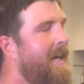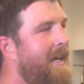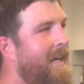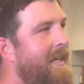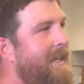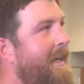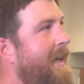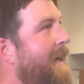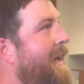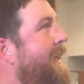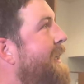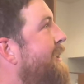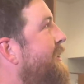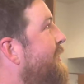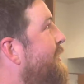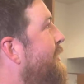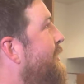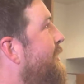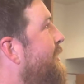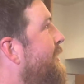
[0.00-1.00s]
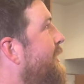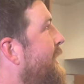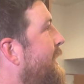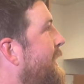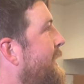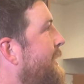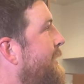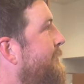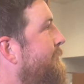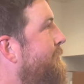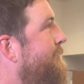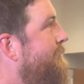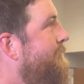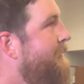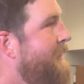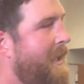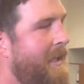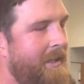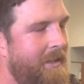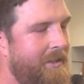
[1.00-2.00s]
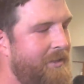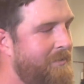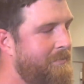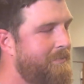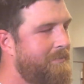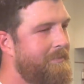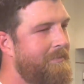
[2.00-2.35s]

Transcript: Yeah, it's cool. Um, you know,